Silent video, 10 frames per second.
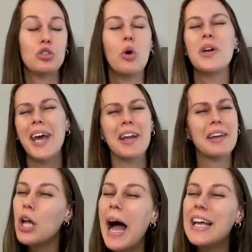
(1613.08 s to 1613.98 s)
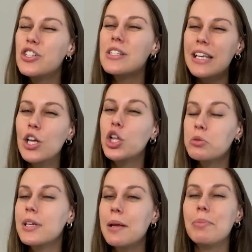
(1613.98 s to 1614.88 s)
get it. I just
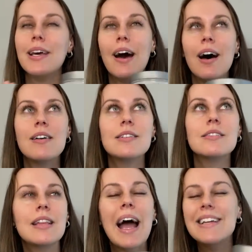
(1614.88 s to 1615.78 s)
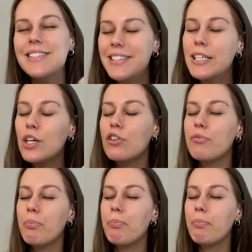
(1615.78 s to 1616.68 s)
included it because the idea
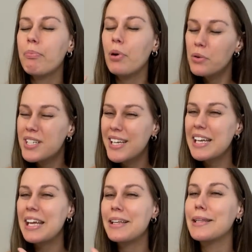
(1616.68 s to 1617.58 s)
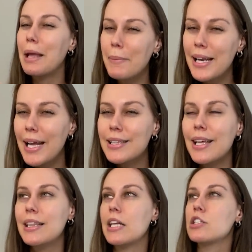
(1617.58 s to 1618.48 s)
of protein in a lemonade,
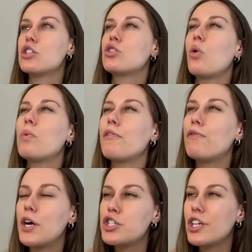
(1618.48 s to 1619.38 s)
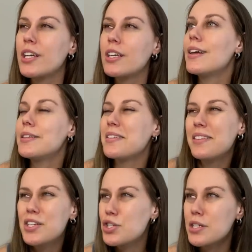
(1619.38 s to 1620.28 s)
like that's so refreshing and
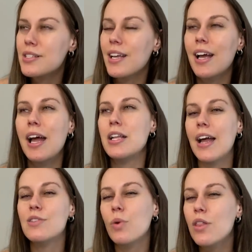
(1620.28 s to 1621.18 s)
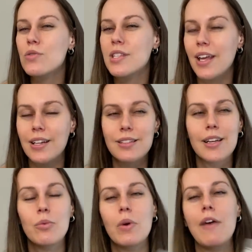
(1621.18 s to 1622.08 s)
delicious. Like it's one of those things,
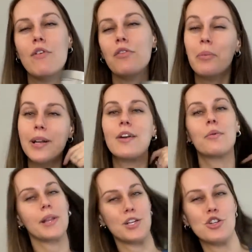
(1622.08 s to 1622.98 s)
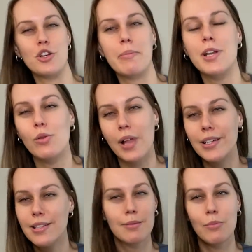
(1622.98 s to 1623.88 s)
like have you ever been in a relationship and you
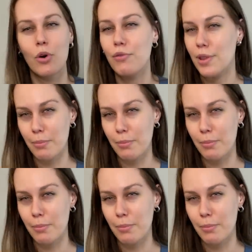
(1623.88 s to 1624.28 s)
liked them more for the